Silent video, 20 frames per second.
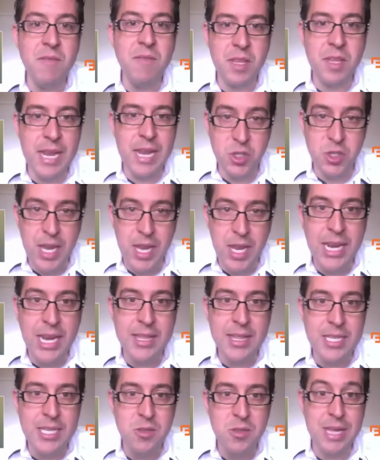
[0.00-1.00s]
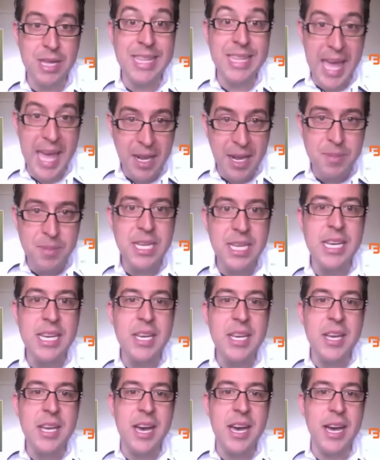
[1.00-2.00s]
15 nationalities, so that helps.
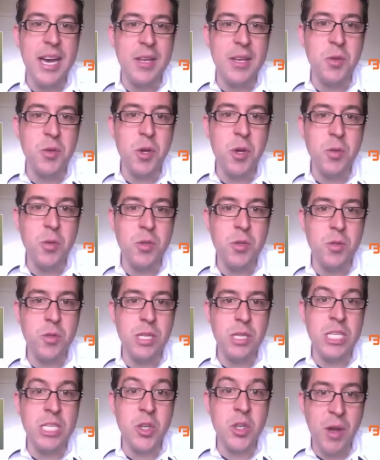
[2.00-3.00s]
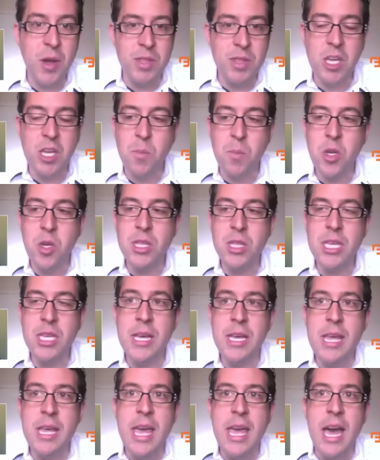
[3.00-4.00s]
Uh, you know, to interact with the
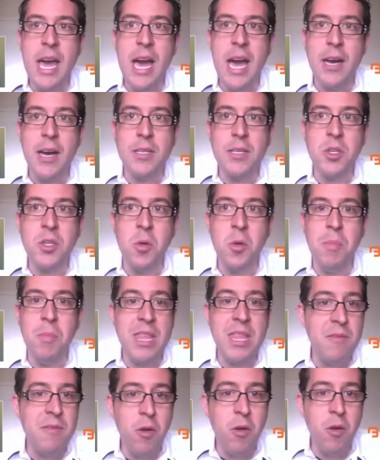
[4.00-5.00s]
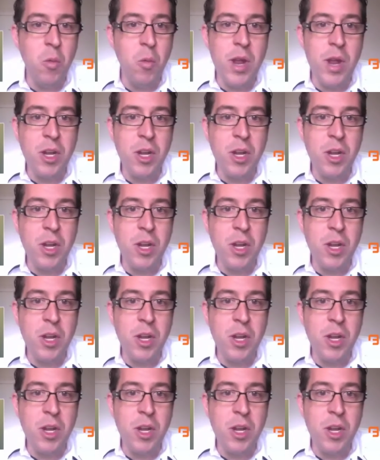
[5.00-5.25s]
community. Uh, so by default,